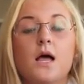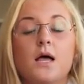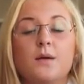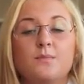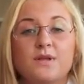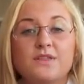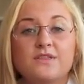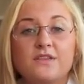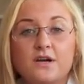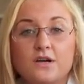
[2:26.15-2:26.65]

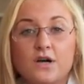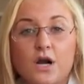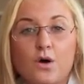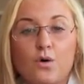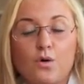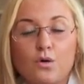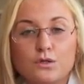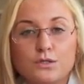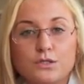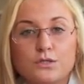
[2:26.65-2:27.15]
But there are
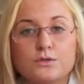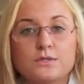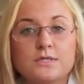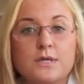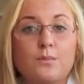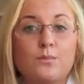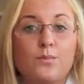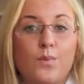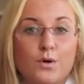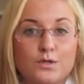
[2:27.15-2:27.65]
also
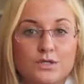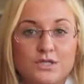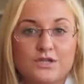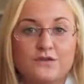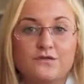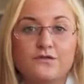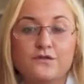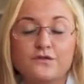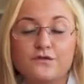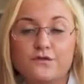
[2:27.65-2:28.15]
some
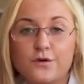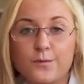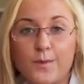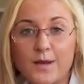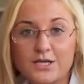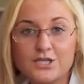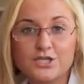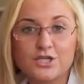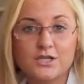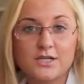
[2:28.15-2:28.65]
positive
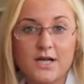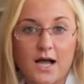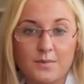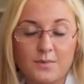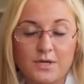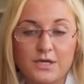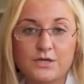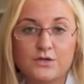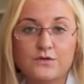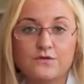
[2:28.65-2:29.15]
information
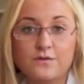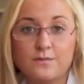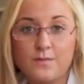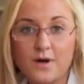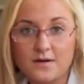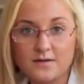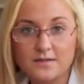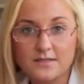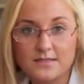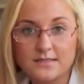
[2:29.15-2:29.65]
coming to the
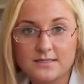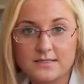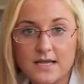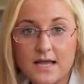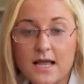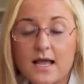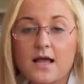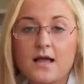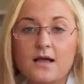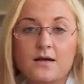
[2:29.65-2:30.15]
markets.
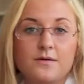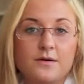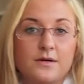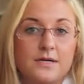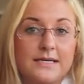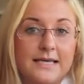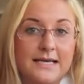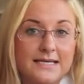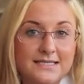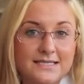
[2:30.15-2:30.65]

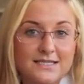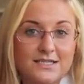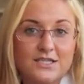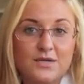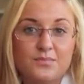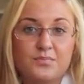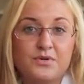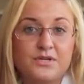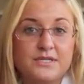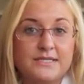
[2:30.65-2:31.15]

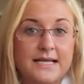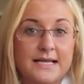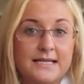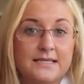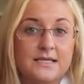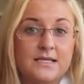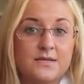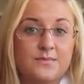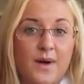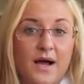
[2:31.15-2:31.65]
Yesterday
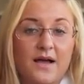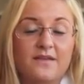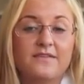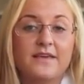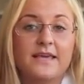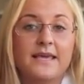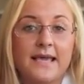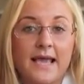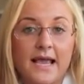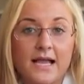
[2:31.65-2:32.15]
presented by
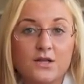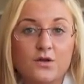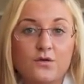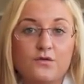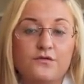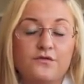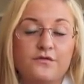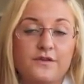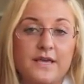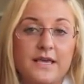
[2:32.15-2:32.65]
the head
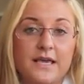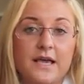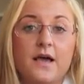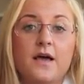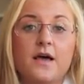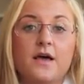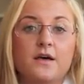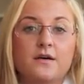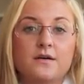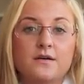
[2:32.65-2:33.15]
of the
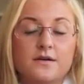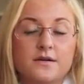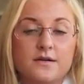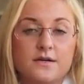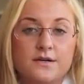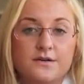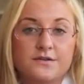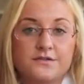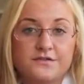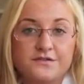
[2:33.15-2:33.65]

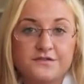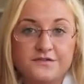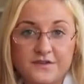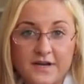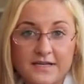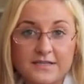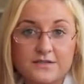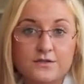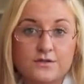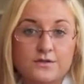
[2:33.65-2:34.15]

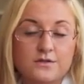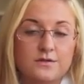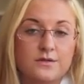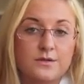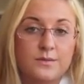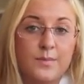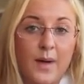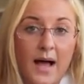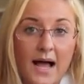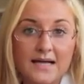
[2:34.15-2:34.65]
Fed
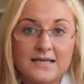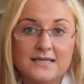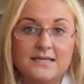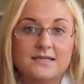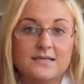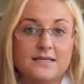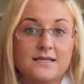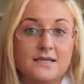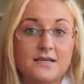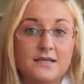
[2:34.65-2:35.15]

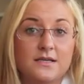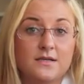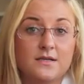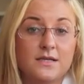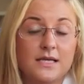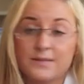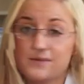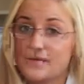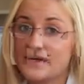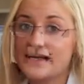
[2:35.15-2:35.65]
Bank
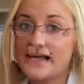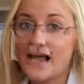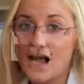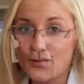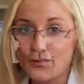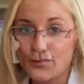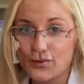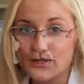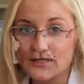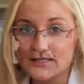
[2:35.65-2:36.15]
in
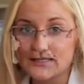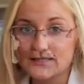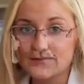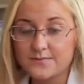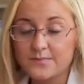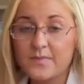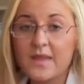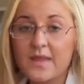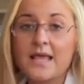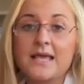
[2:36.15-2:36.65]
Minneapolis.
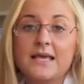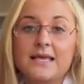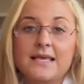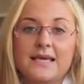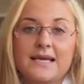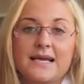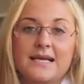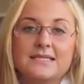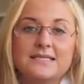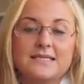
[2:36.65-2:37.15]

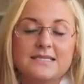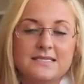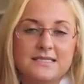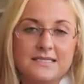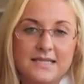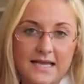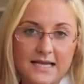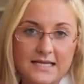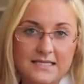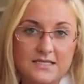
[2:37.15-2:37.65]
He has
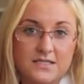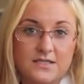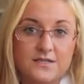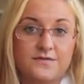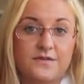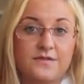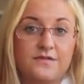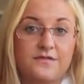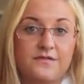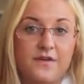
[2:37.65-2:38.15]
stated
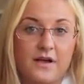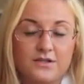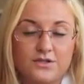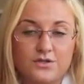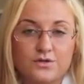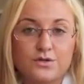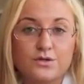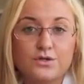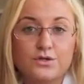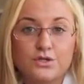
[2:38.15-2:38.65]
the
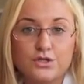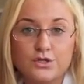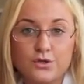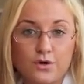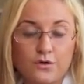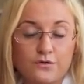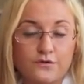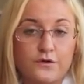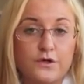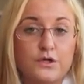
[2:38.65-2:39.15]
Federal
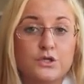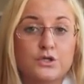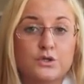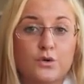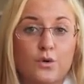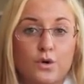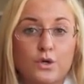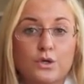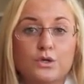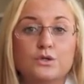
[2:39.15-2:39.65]
Reserve is
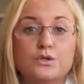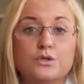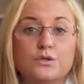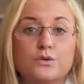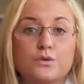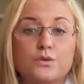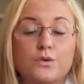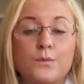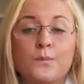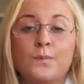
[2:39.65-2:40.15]
going
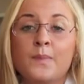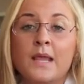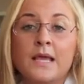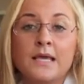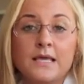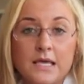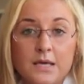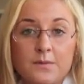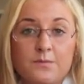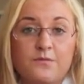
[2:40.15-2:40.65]
to
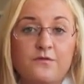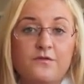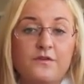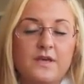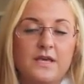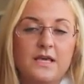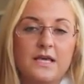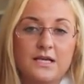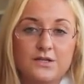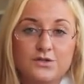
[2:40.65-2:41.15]
keep
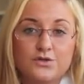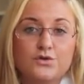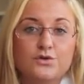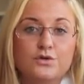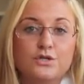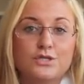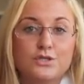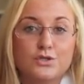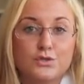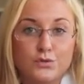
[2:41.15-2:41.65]
the
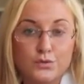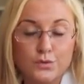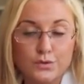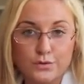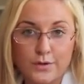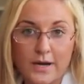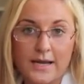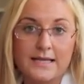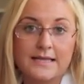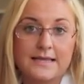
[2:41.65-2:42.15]
interest
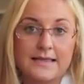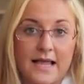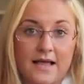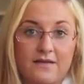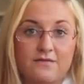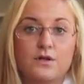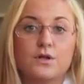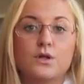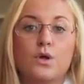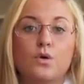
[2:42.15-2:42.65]
rate
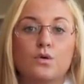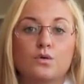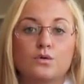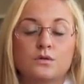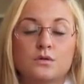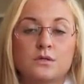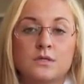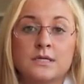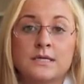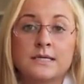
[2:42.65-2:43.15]
level
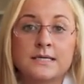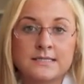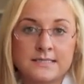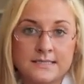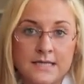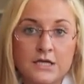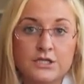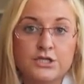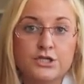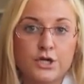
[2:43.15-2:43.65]
on
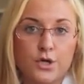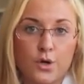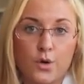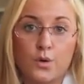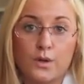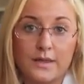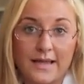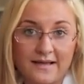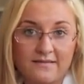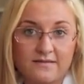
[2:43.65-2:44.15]
such a low
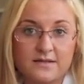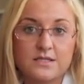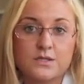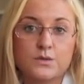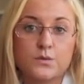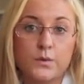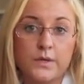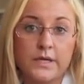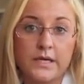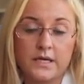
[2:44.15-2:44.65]

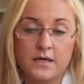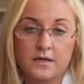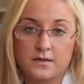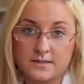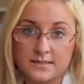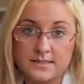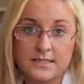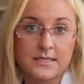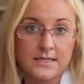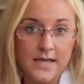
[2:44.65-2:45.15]
levels we
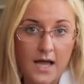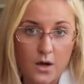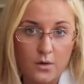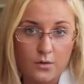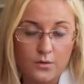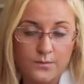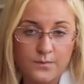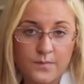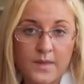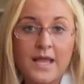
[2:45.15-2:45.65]
see
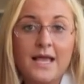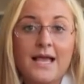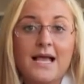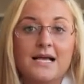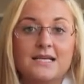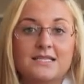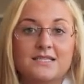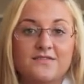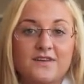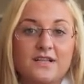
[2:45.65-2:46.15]
now,
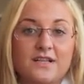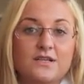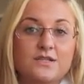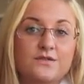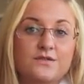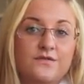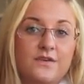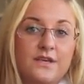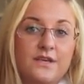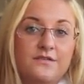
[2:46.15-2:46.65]
as well
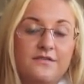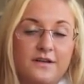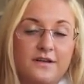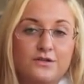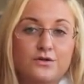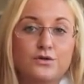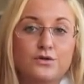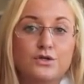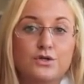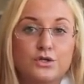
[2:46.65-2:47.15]
as the
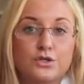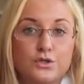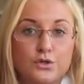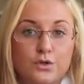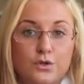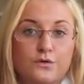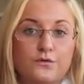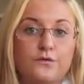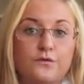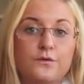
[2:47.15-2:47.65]
Federal
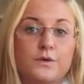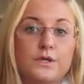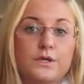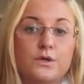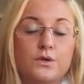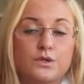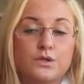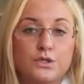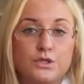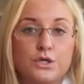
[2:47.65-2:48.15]
Reserve will
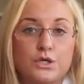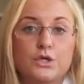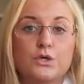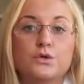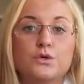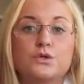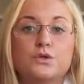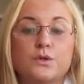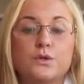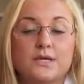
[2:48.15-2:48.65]

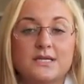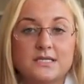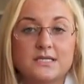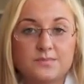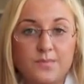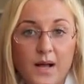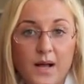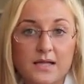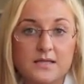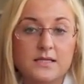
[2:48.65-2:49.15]
continue to
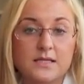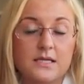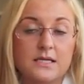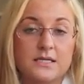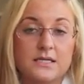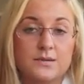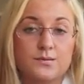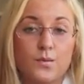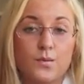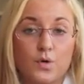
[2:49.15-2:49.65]
expand
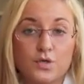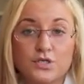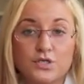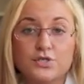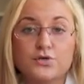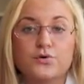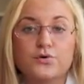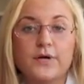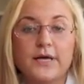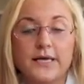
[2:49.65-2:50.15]
its
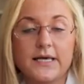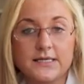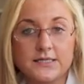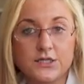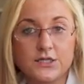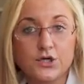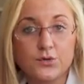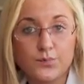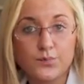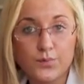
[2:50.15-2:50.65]
monetary
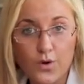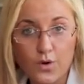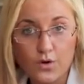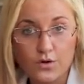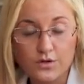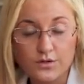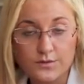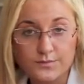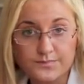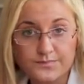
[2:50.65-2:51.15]
easing
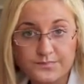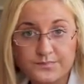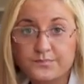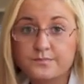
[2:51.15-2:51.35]
program.